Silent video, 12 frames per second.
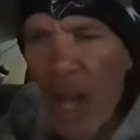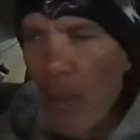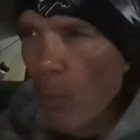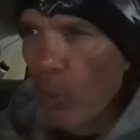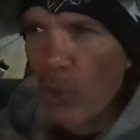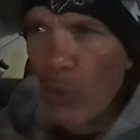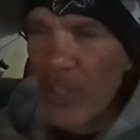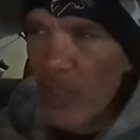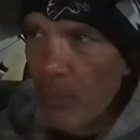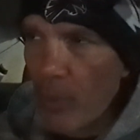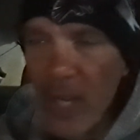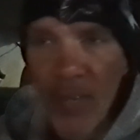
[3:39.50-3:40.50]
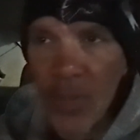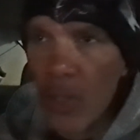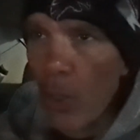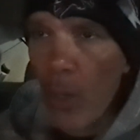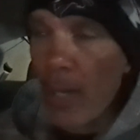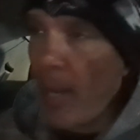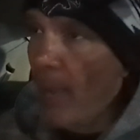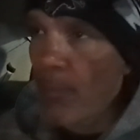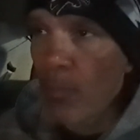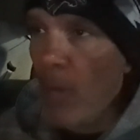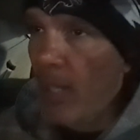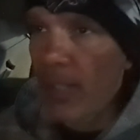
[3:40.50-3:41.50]
a lot more crisper, even though
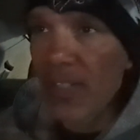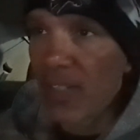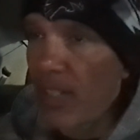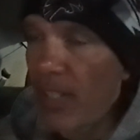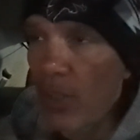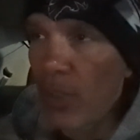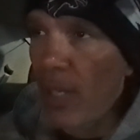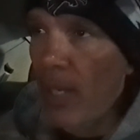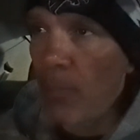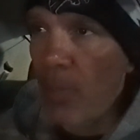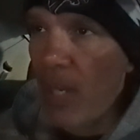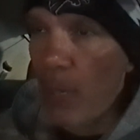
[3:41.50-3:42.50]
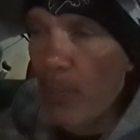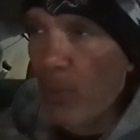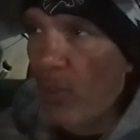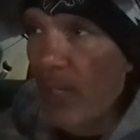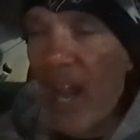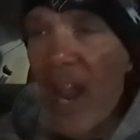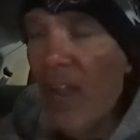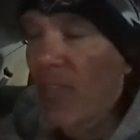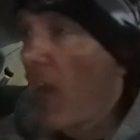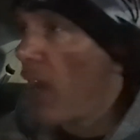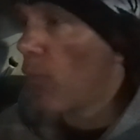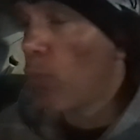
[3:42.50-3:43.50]
I'm not going to sit here and be a hypocrite. I have
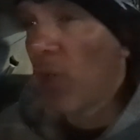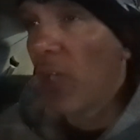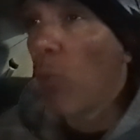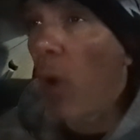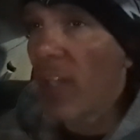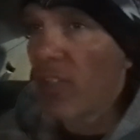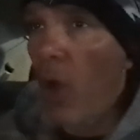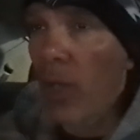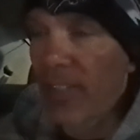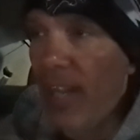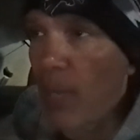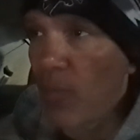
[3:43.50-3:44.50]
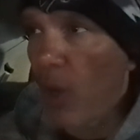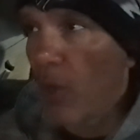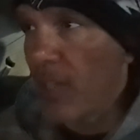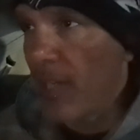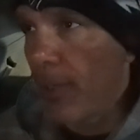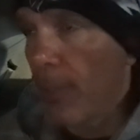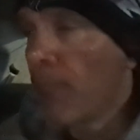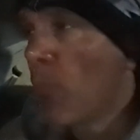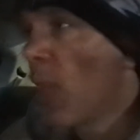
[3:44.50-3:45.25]
not really watched Hawks games all year